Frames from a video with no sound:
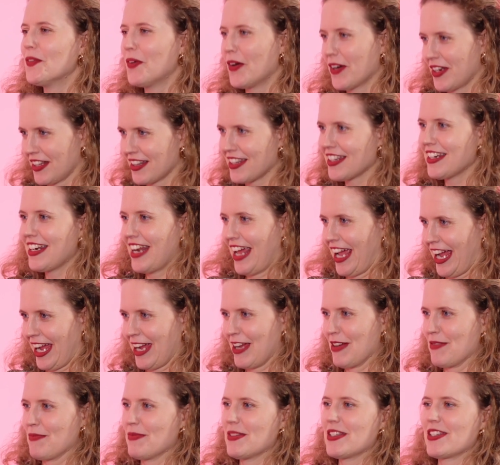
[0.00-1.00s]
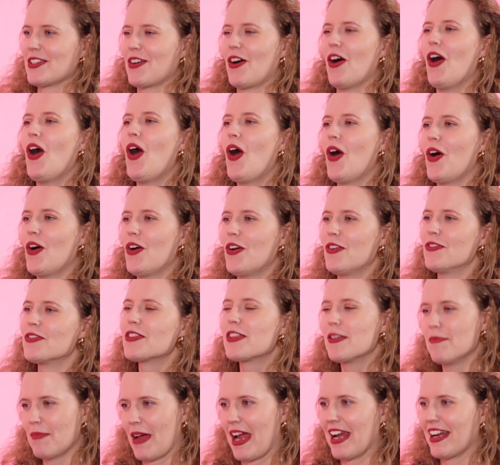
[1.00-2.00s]
What are the names of
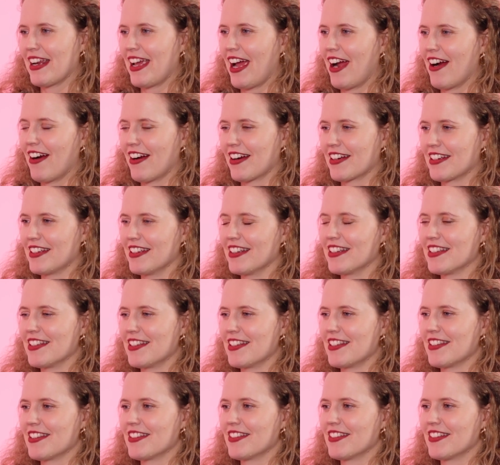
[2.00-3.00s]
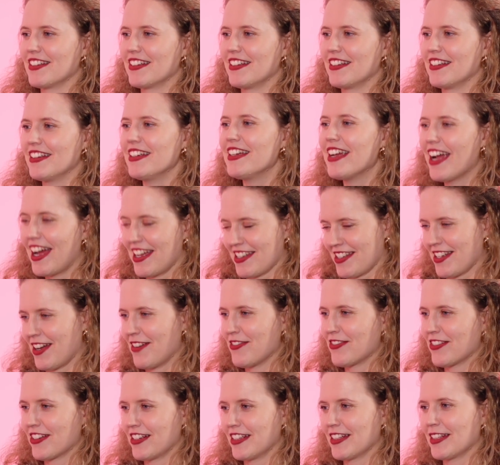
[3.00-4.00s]
the main characters? Yes,
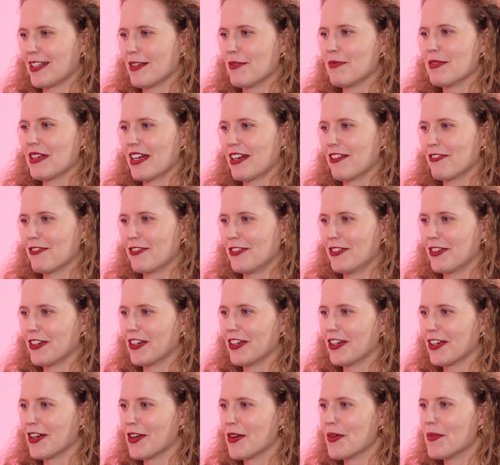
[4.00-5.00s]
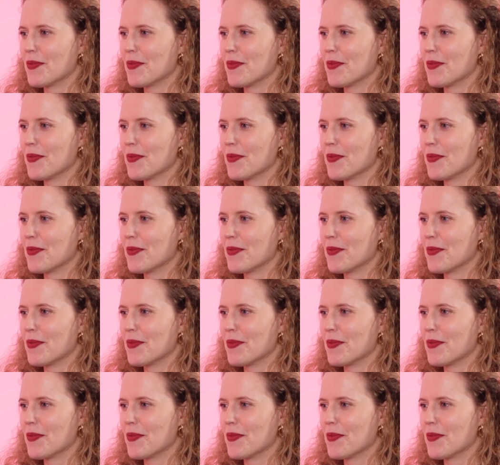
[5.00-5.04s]
I've written them down for you.